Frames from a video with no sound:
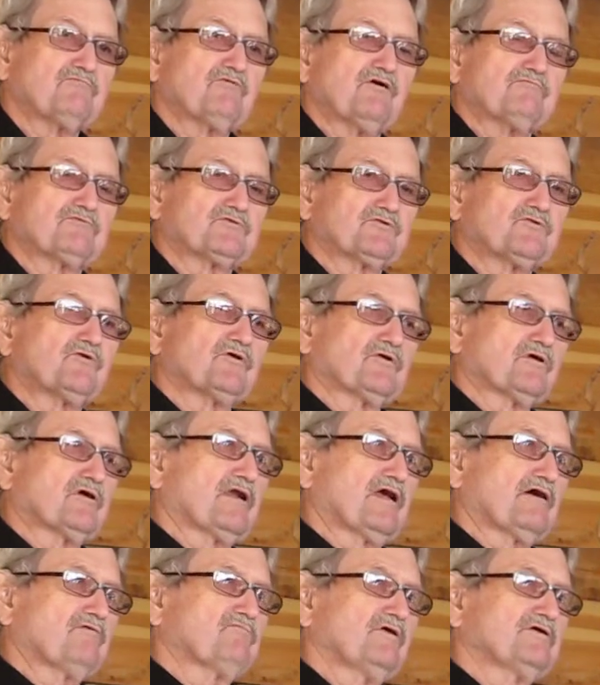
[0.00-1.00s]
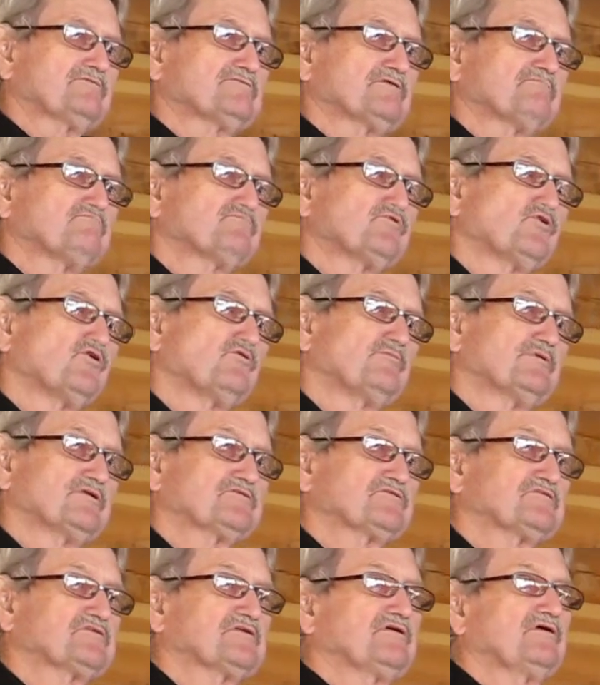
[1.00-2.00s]
what was going on. I was in Pullman
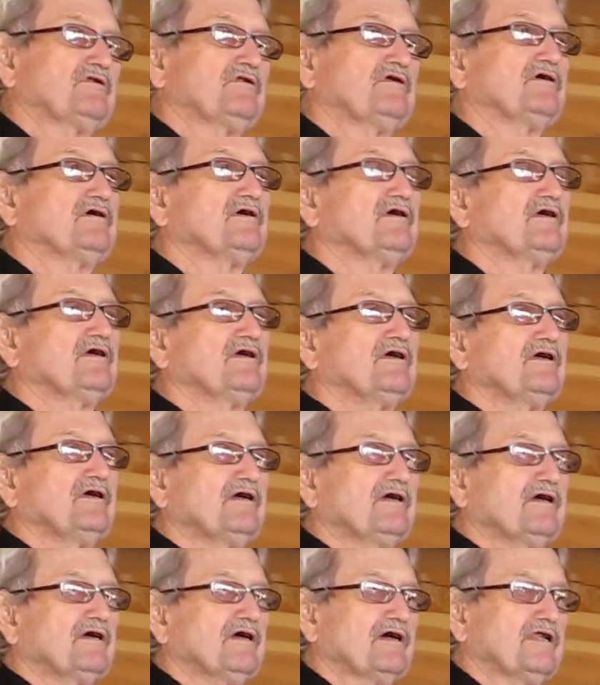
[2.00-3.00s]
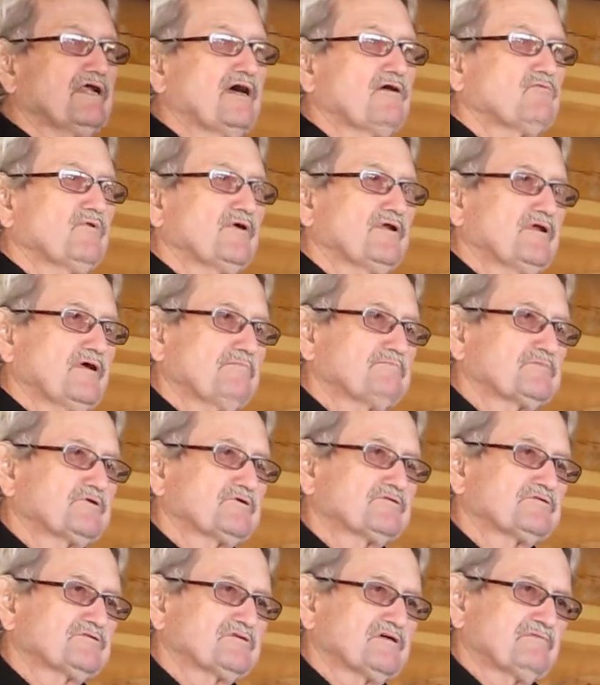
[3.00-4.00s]
still, and I went up to
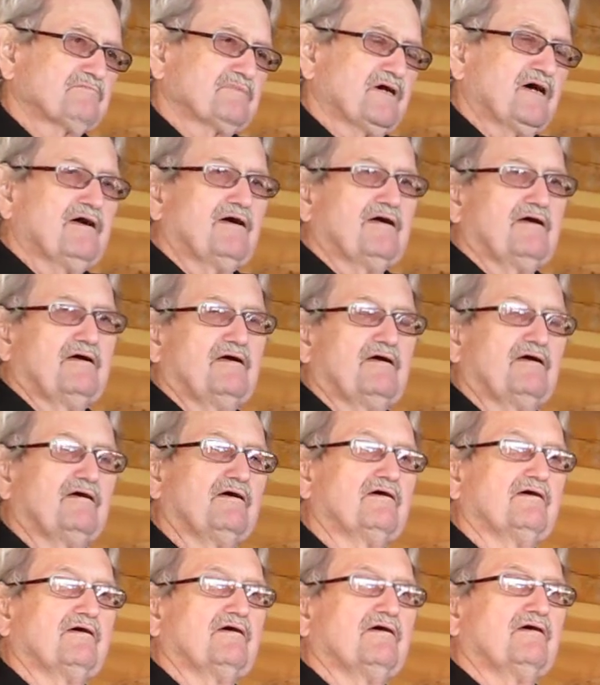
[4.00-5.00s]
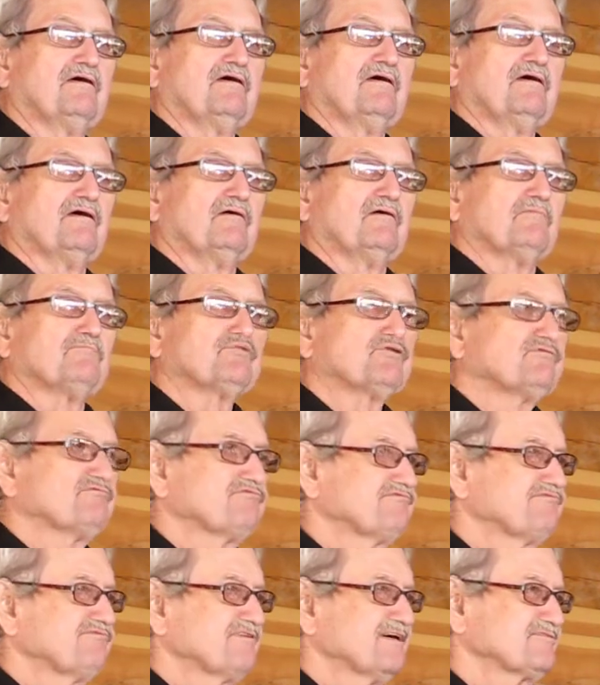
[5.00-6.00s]
some
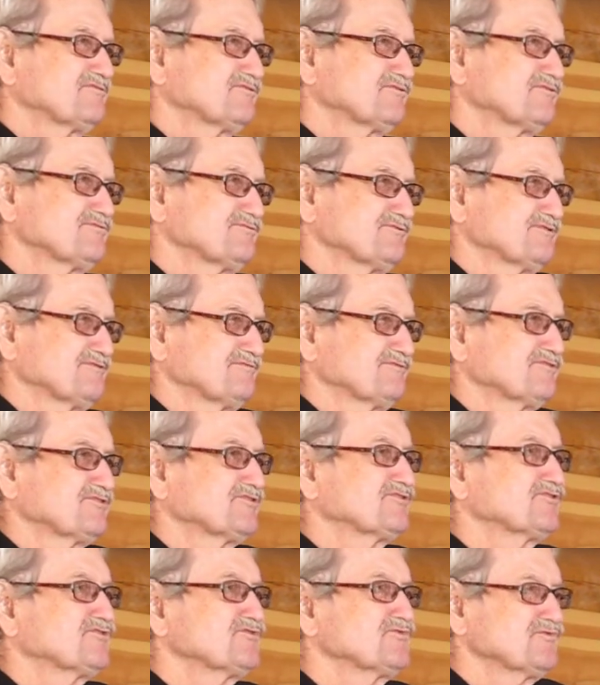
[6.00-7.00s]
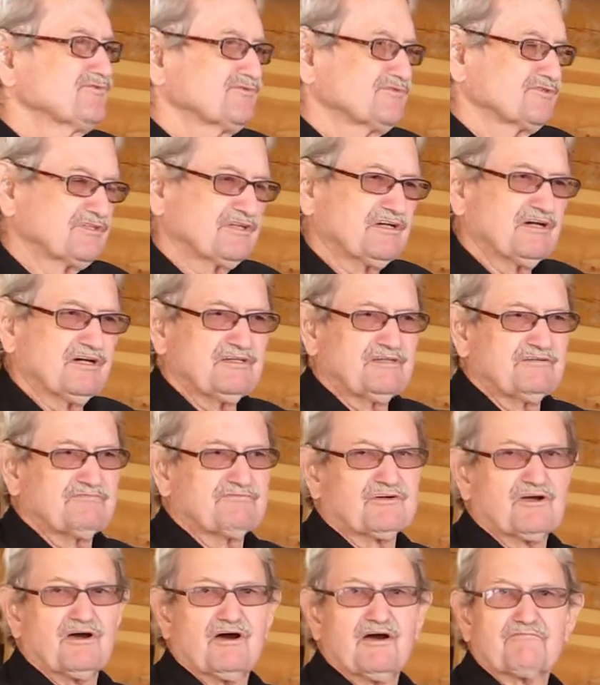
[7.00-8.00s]
professors and students kind
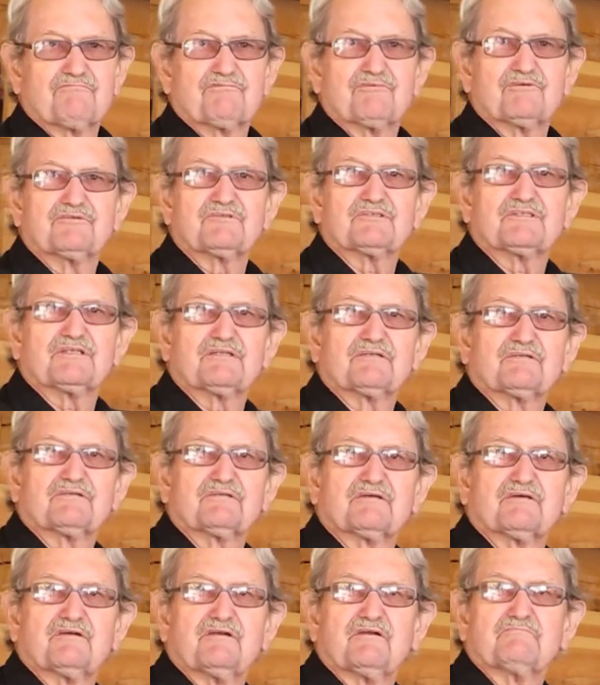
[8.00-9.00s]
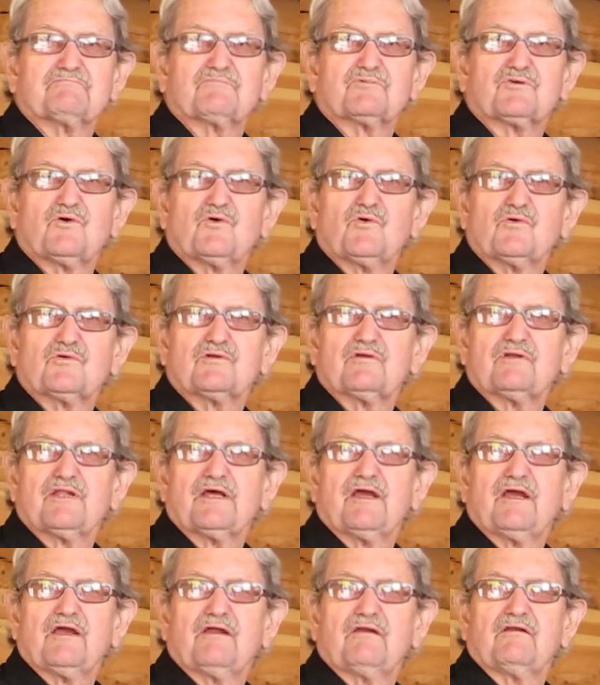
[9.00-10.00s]
of conference at Coeur
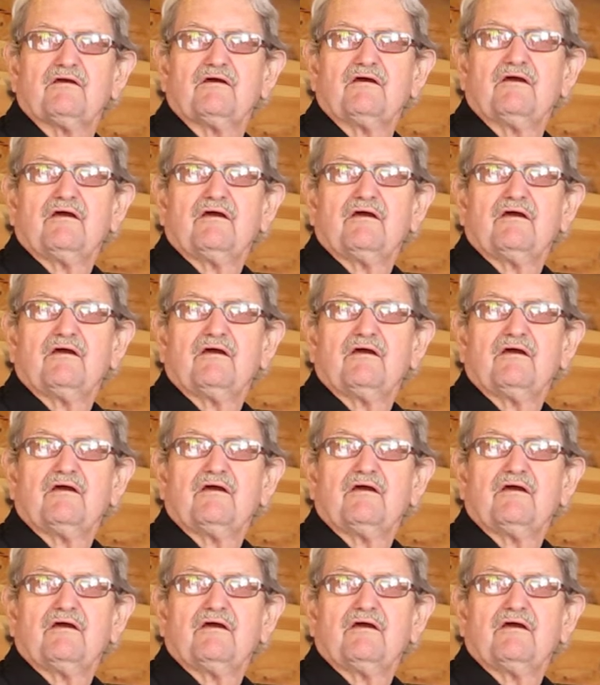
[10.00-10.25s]
d'Alene,